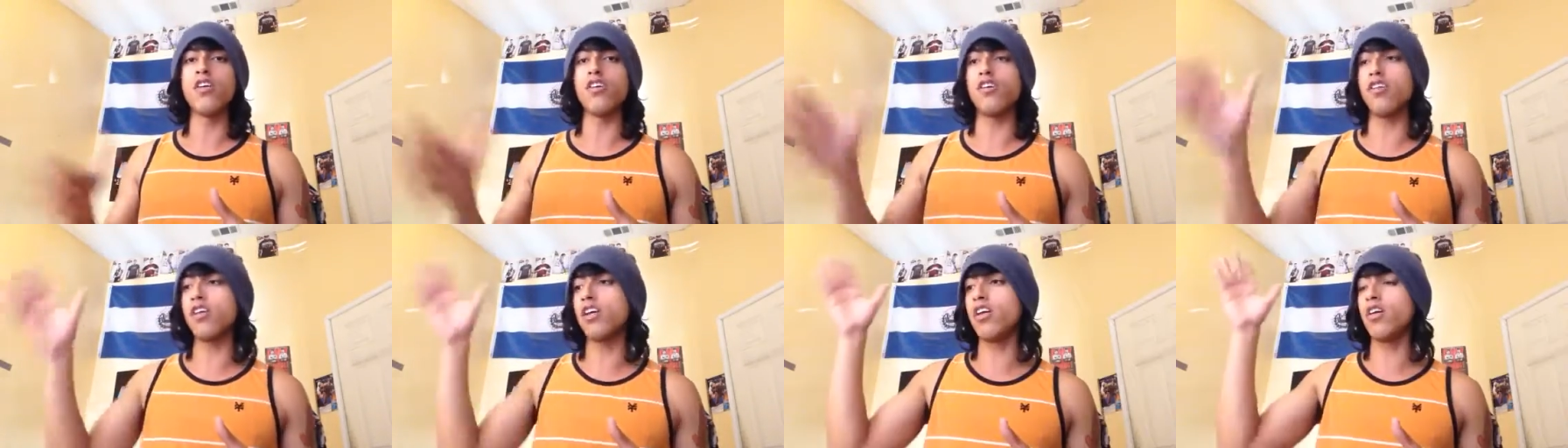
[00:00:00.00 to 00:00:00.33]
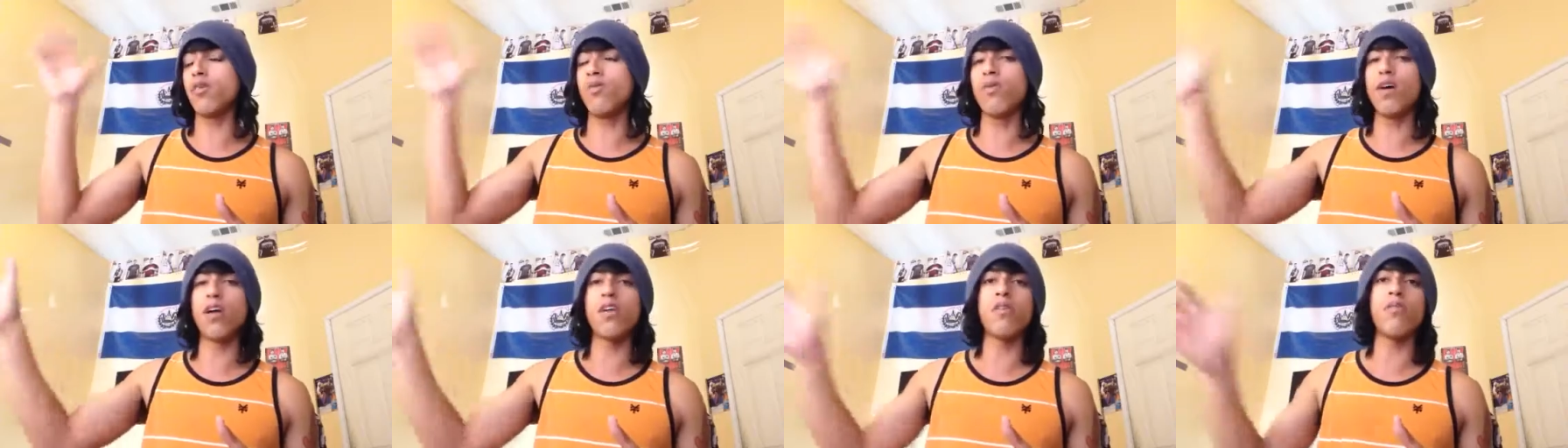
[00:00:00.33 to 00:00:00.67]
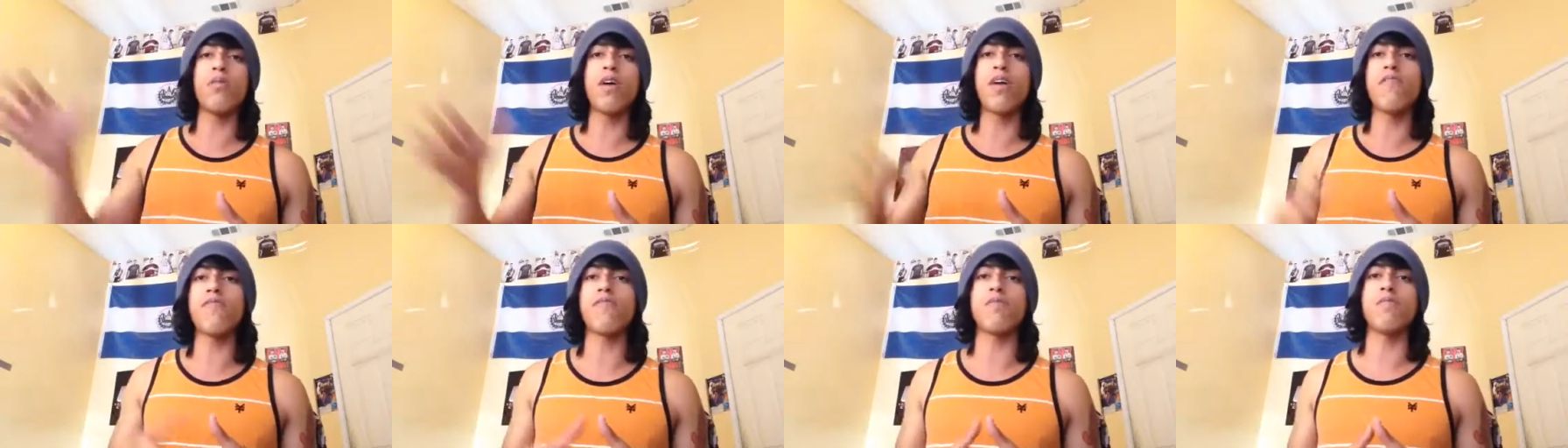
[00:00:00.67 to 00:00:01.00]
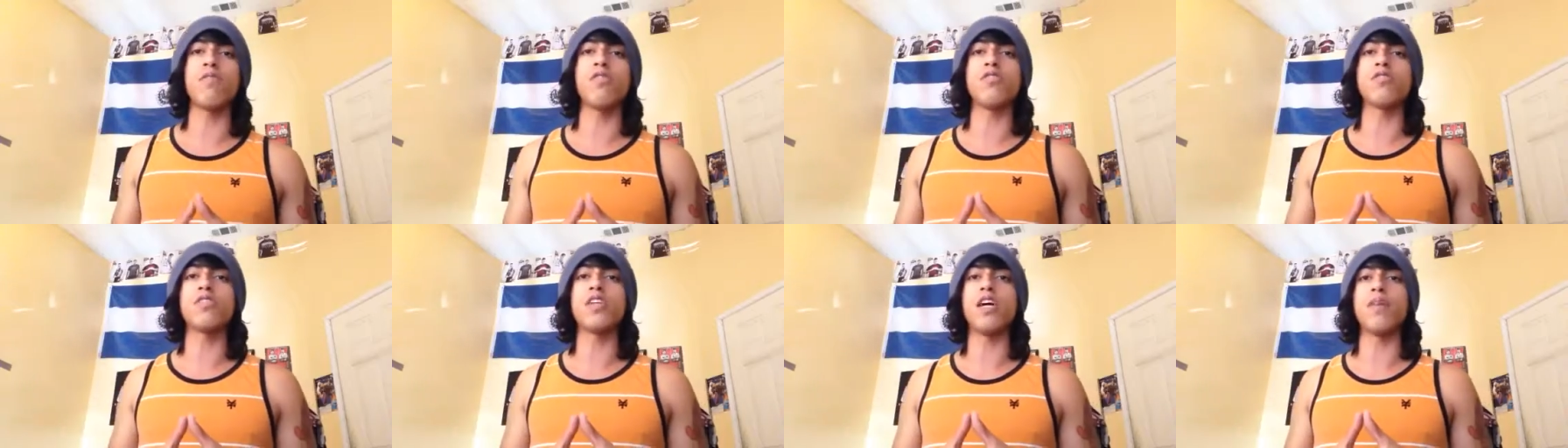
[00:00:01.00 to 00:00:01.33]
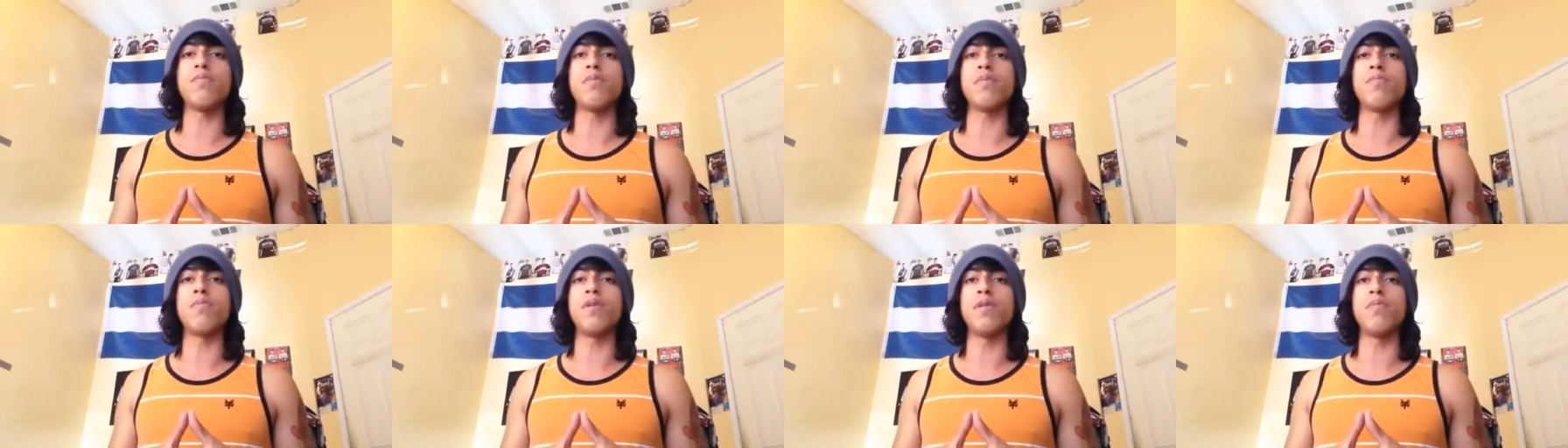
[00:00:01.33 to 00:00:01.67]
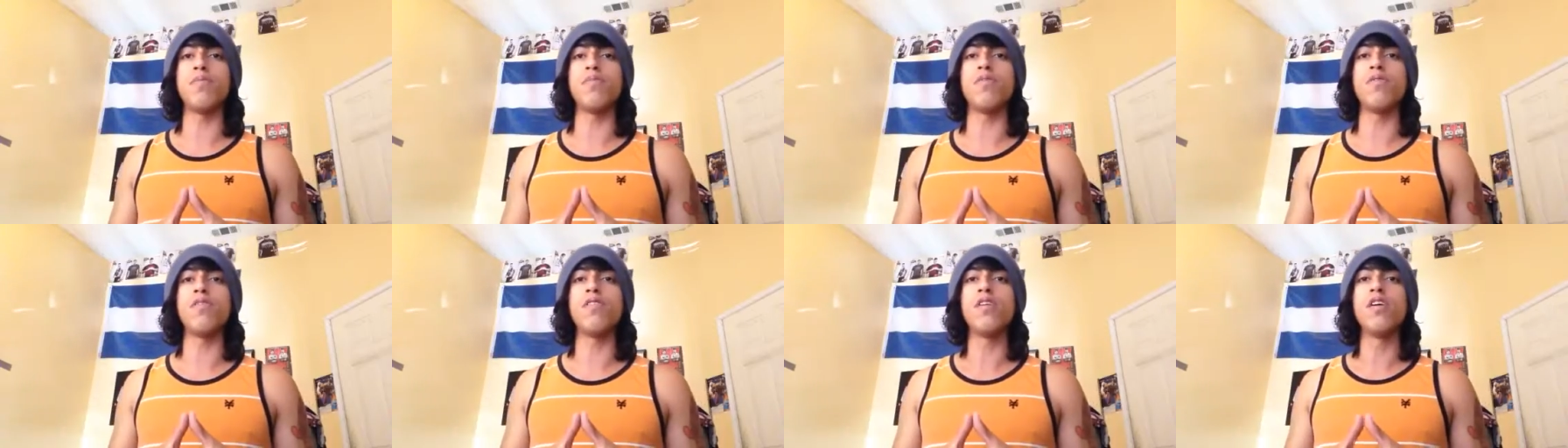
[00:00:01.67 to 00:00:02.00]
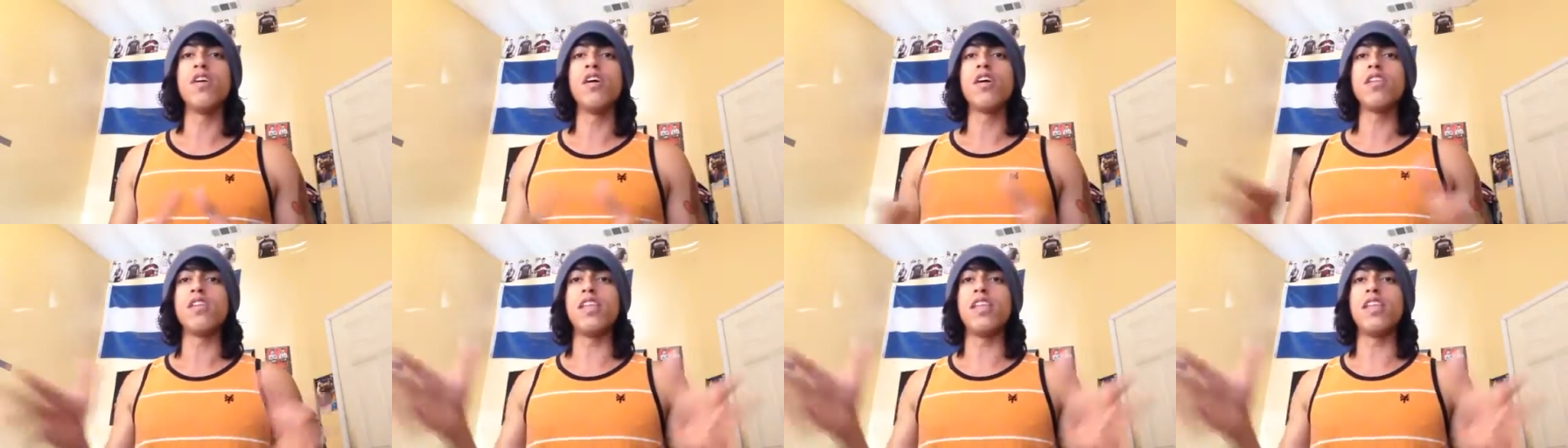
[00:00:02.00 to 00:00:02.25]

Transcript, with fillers: you need to run away from those type of people.